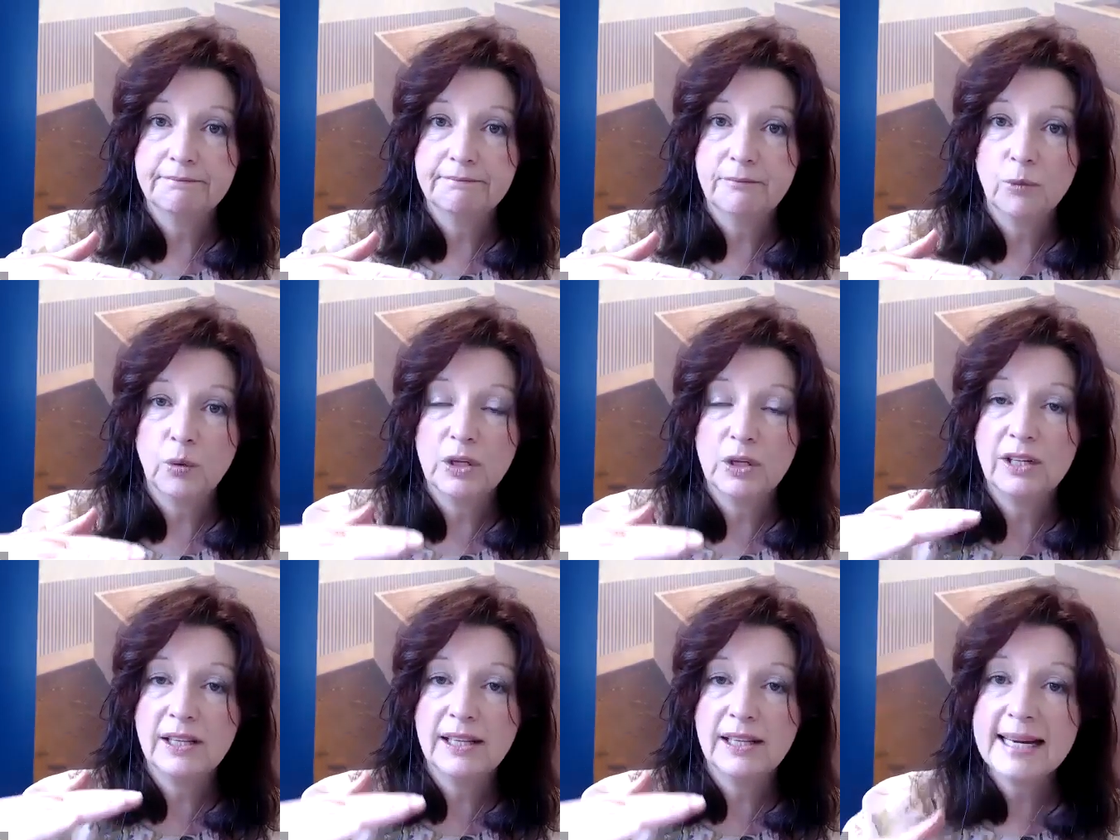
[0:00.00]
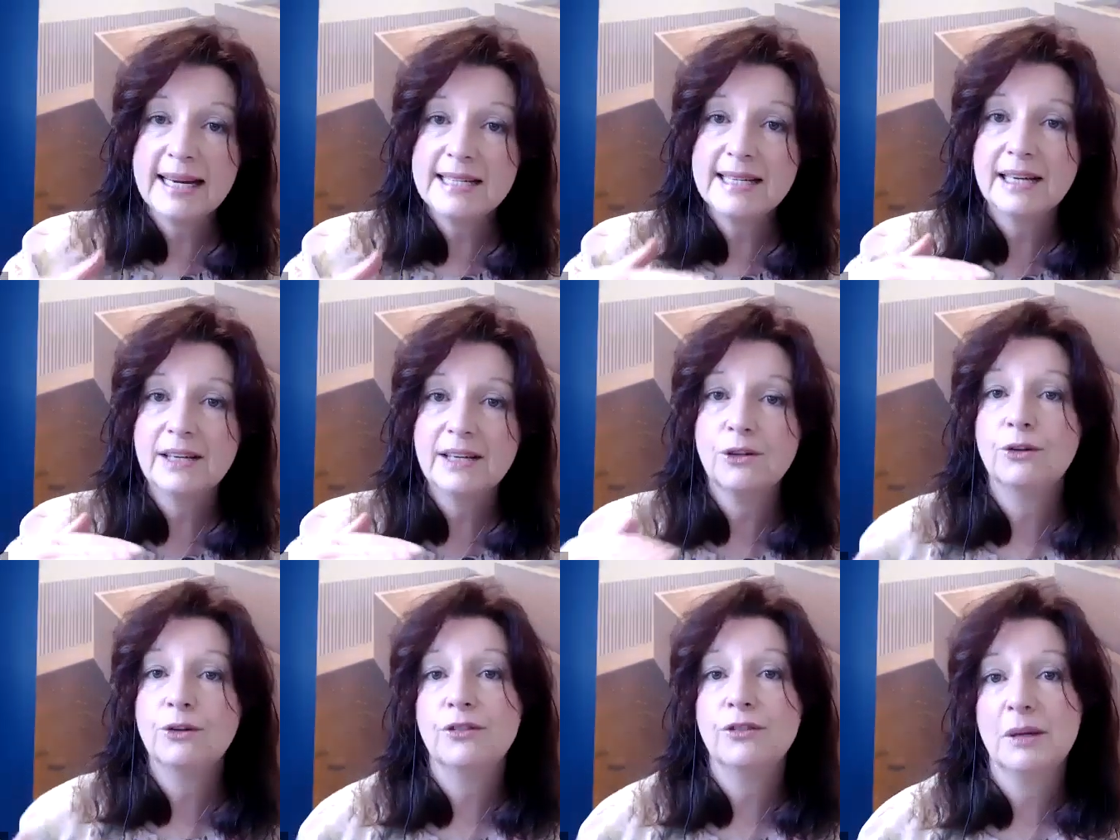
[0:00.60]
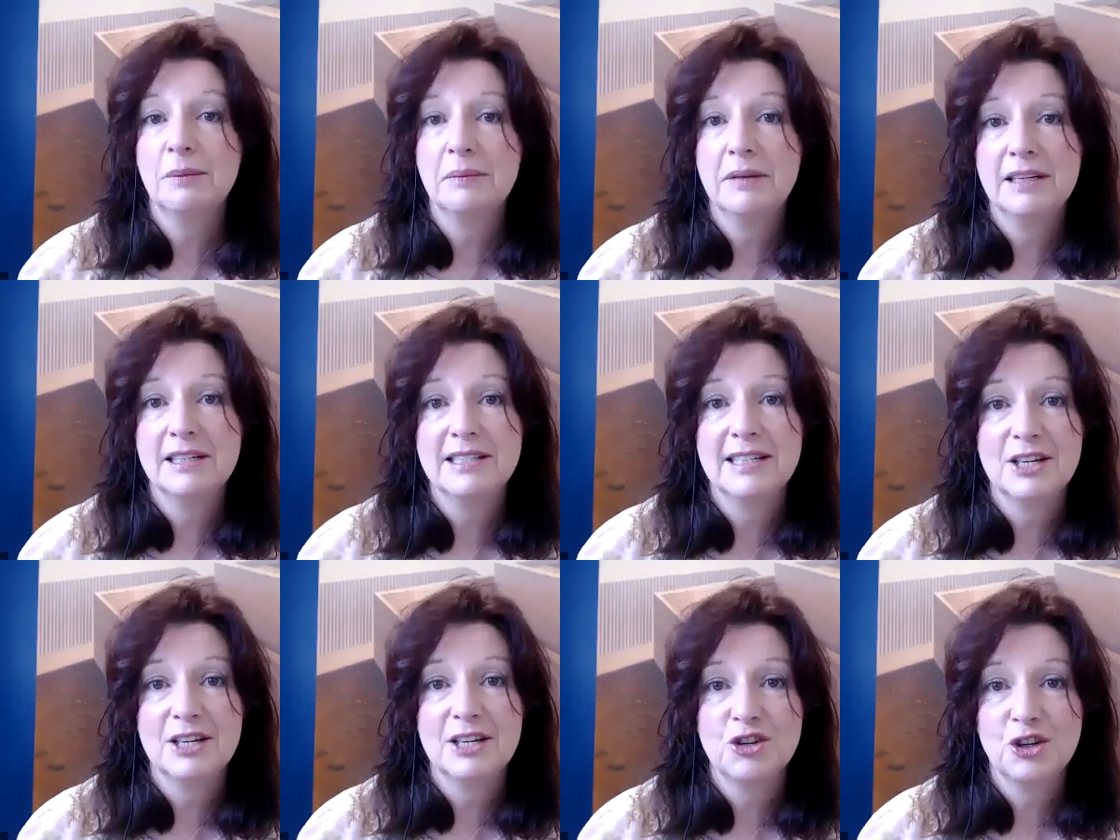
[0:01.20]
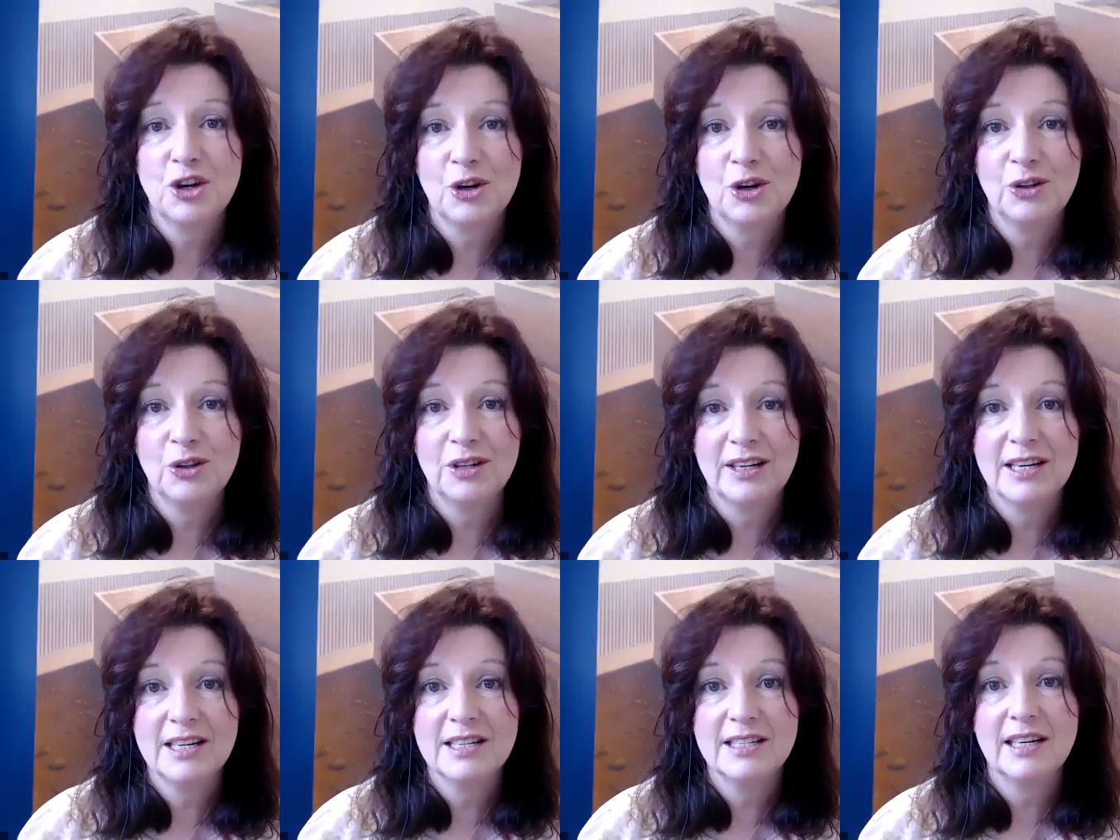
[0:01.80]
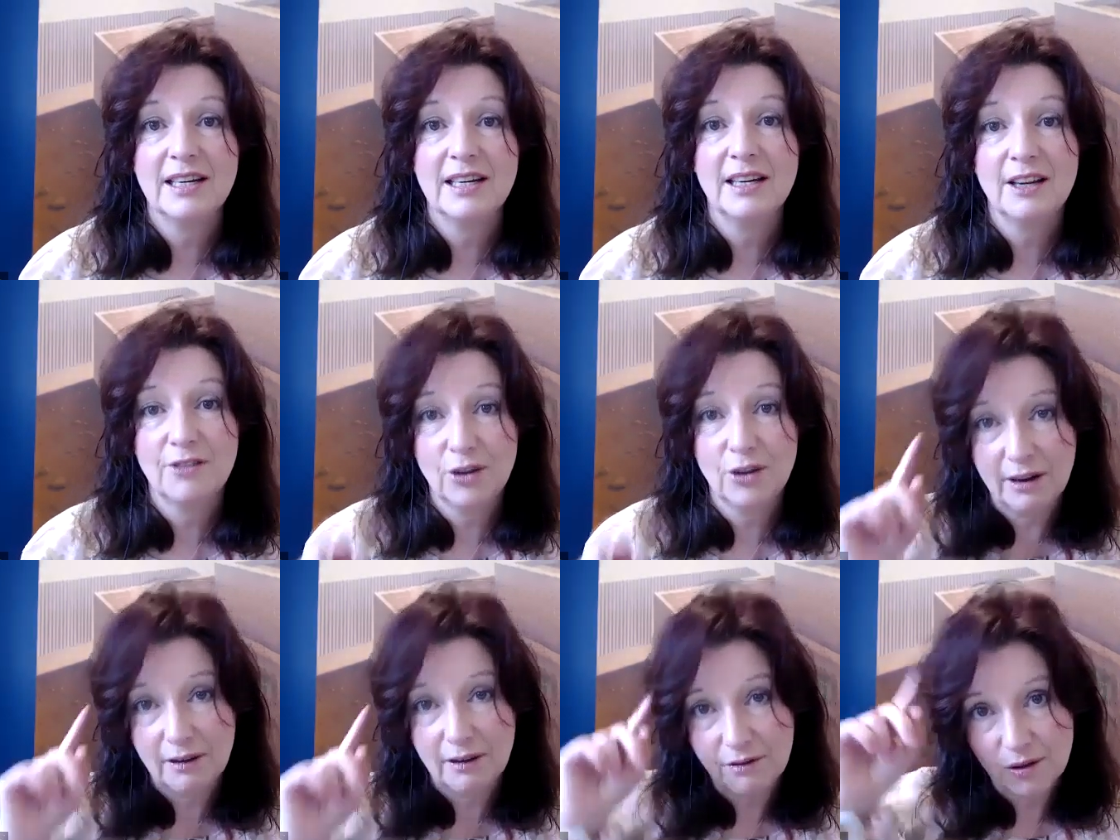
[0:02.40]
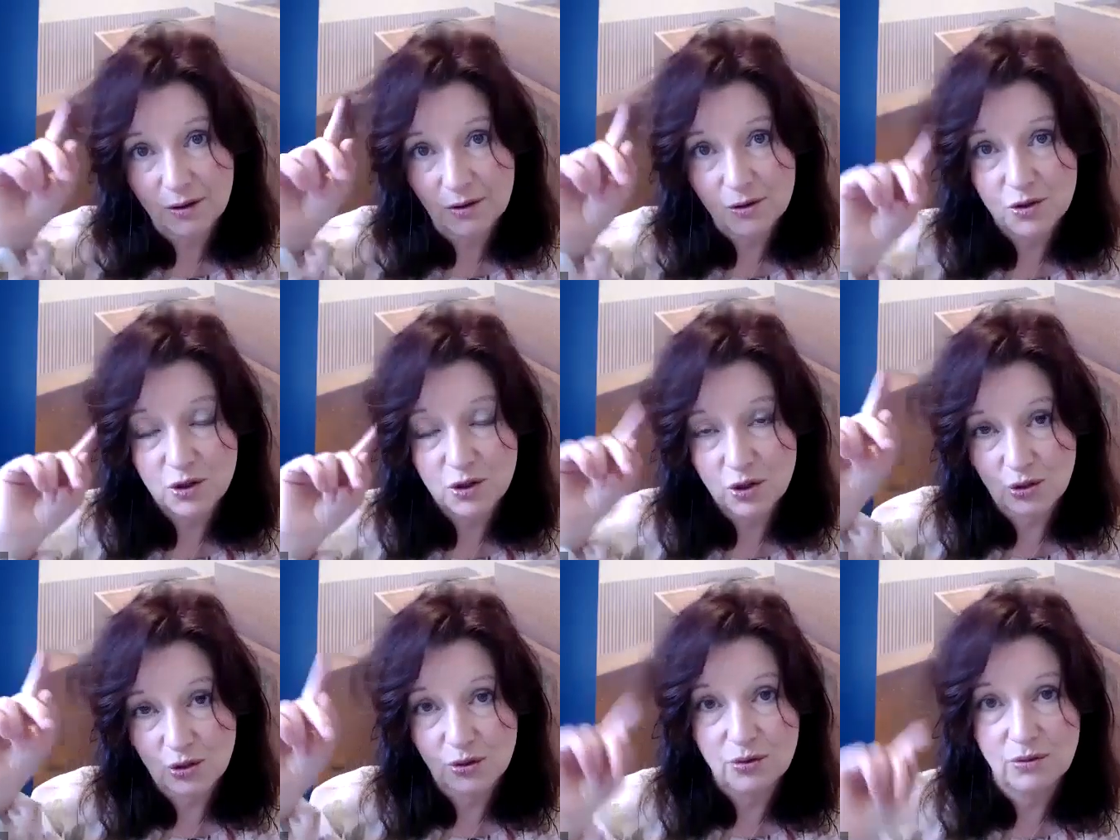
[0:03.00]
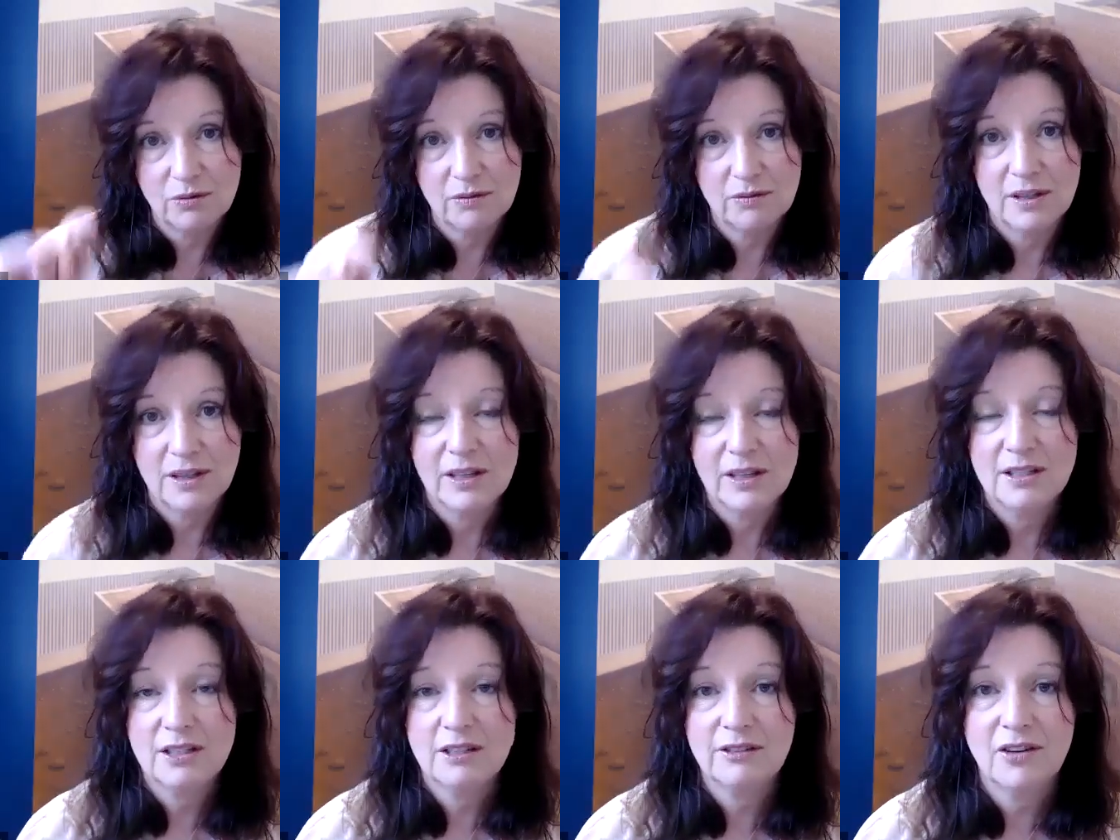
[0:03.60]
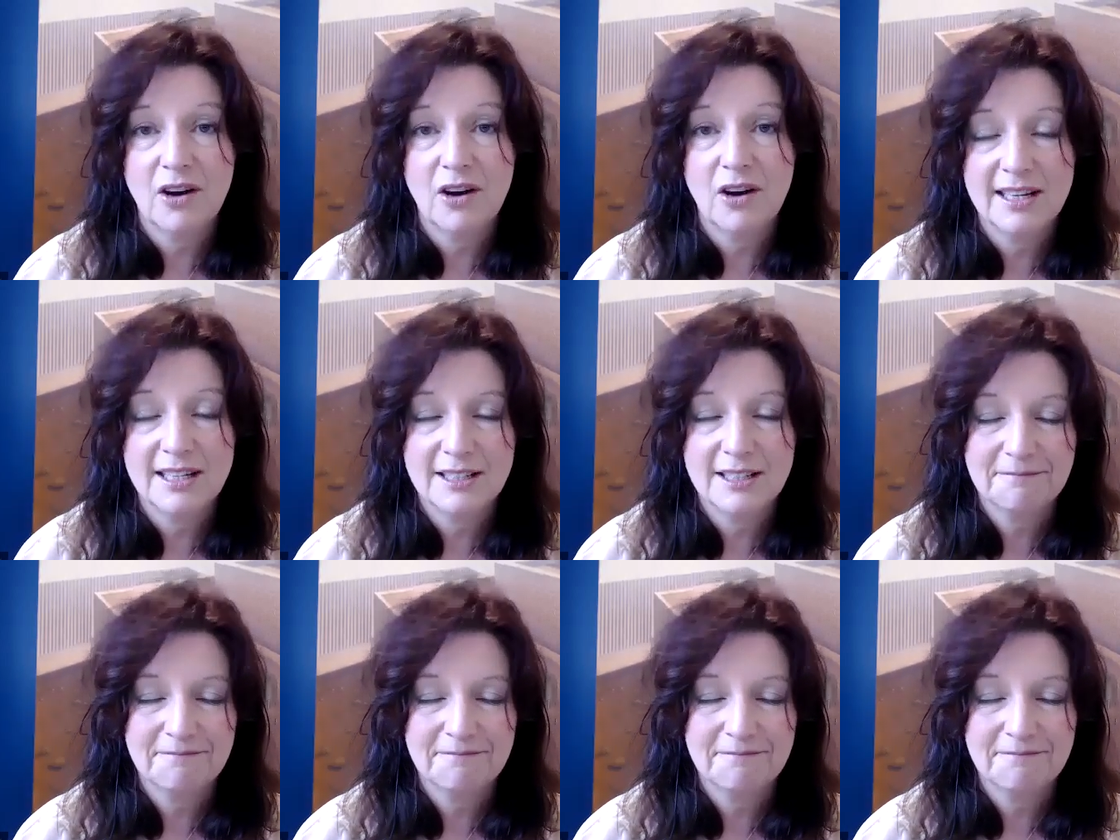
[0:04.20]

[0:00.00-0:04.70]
When you lay down, you'll find meditation a whole lot easier if you have those two defined.